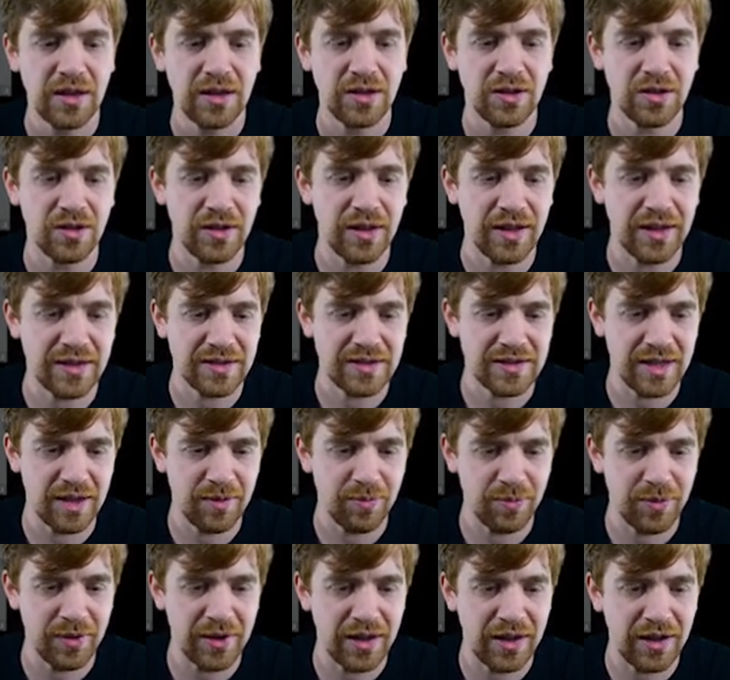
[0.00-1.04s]
The next
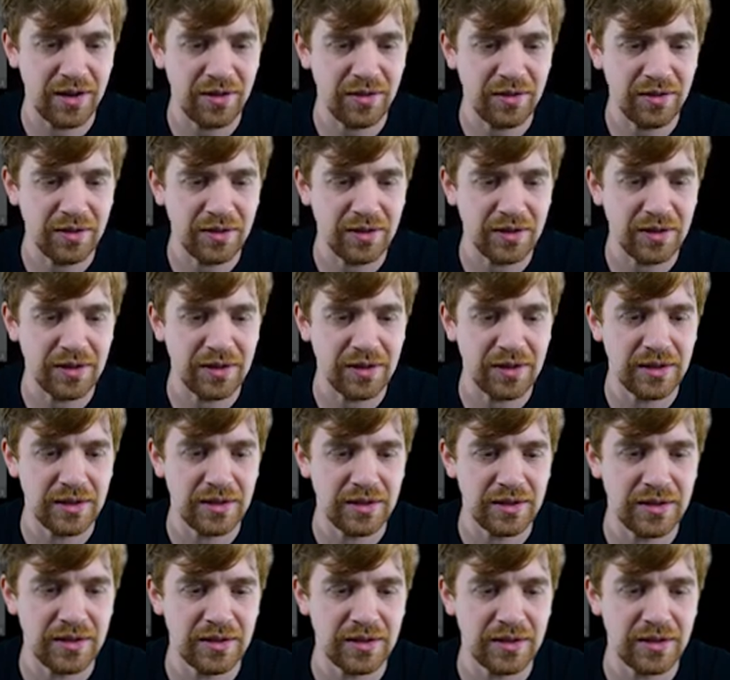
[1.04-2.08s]
step now
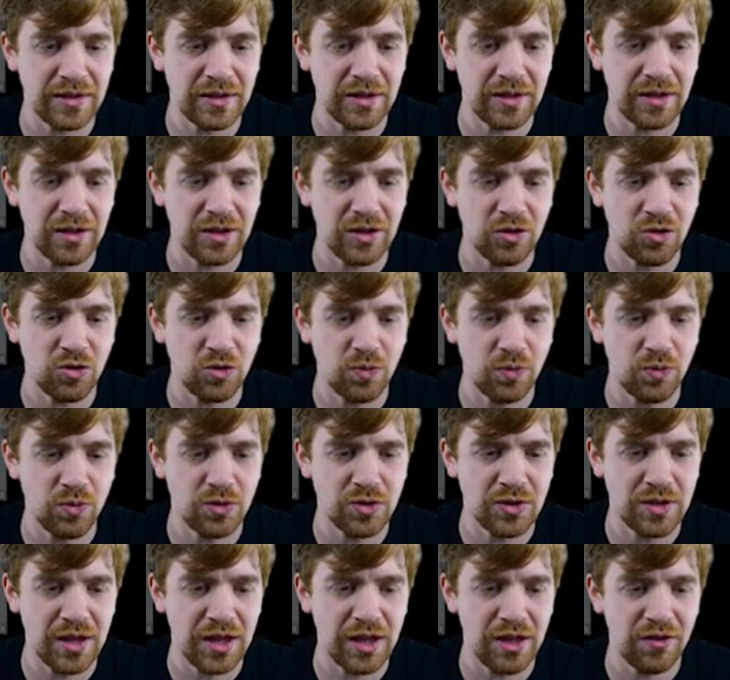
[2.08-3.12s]
is to
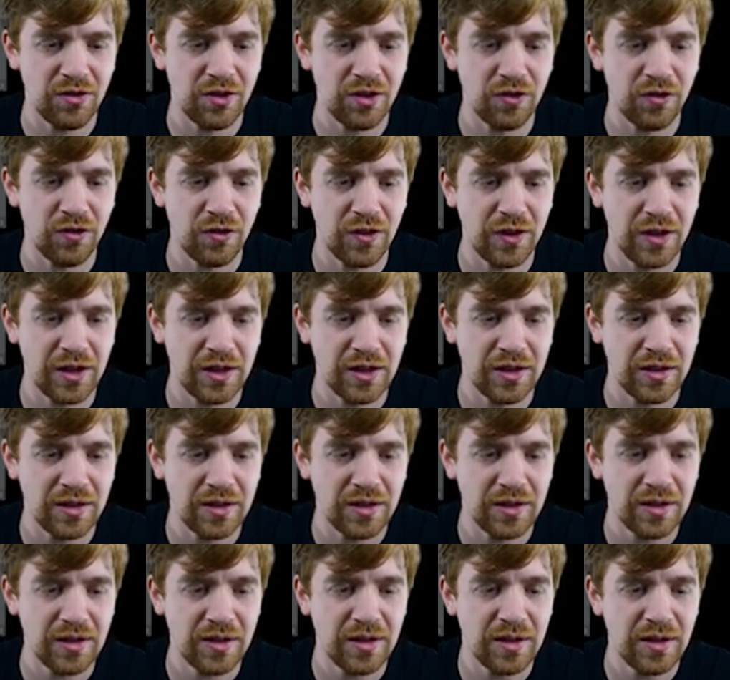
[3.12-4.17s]
put everything
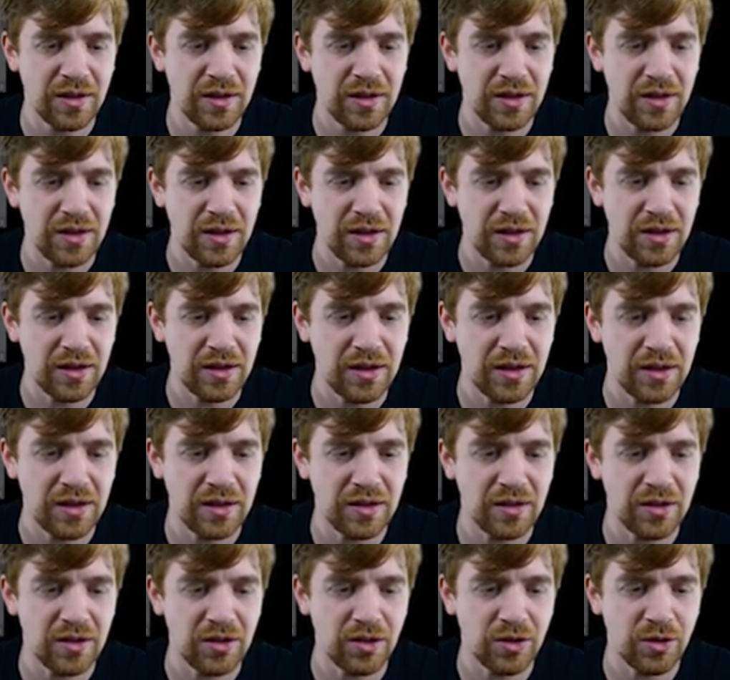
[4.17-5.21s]

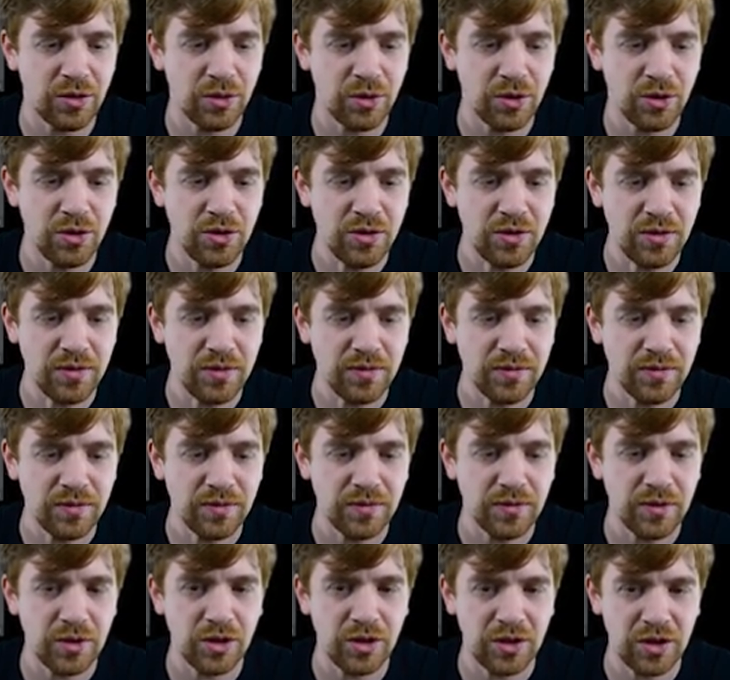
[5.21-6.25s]
in a row,
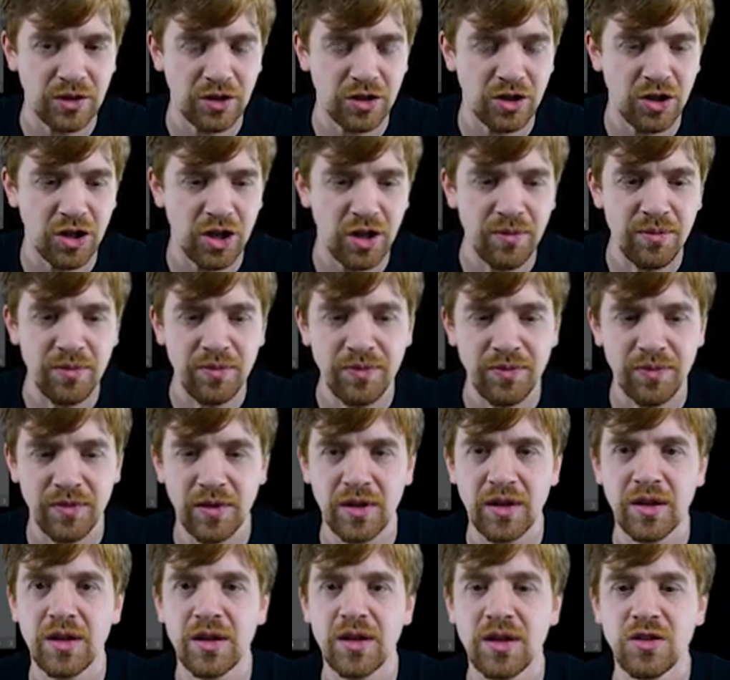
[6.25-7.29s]
in a column.
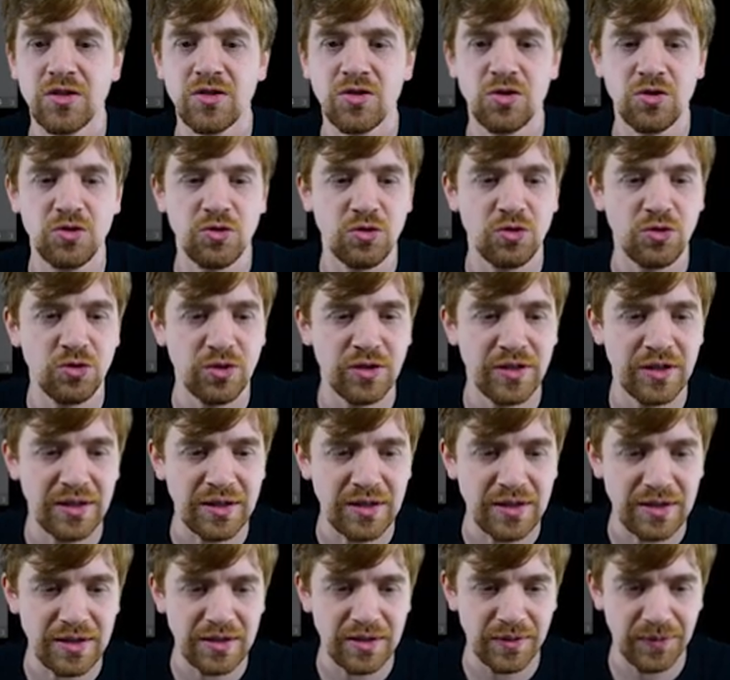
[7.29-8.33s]
So to do
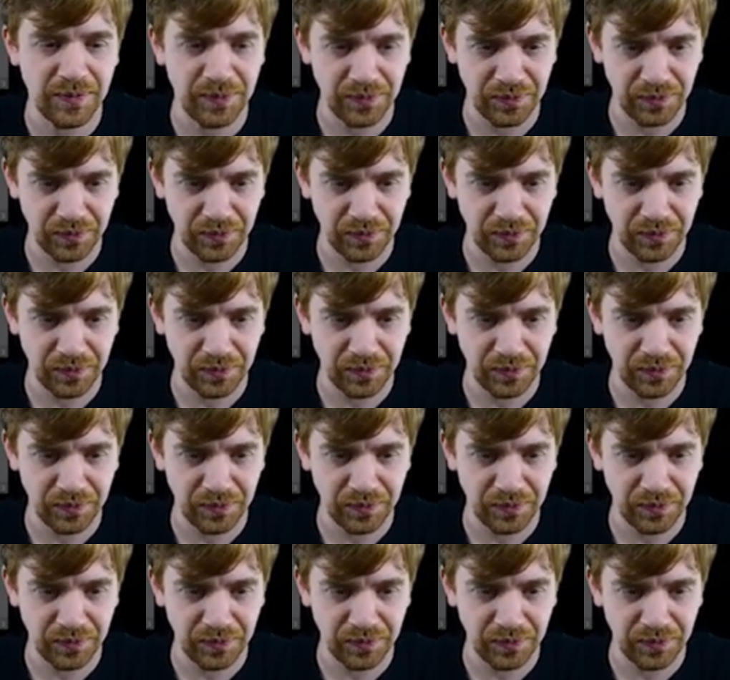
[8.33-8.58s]
this,